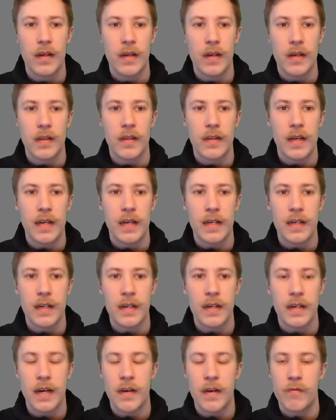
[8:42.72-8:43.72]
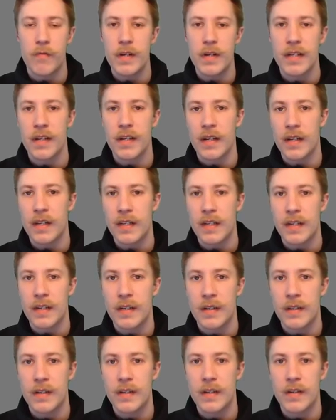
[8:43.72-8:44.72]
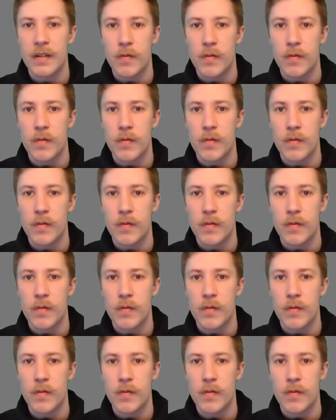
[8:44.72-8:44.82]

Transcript: They uh, have recently, uh,